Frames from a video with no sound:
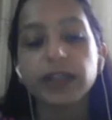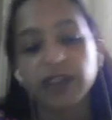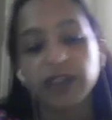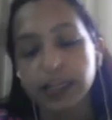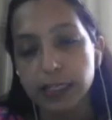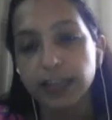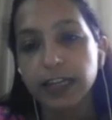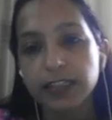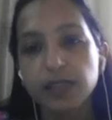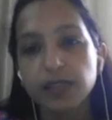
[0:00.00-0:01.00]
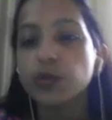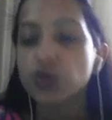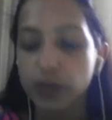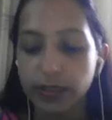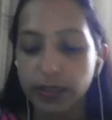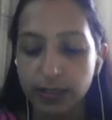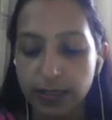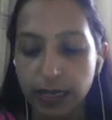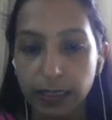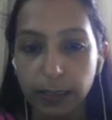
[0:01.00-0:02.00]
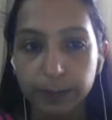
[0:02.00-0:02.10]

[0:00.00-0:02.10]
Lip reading: and take, that is the mutual understanding.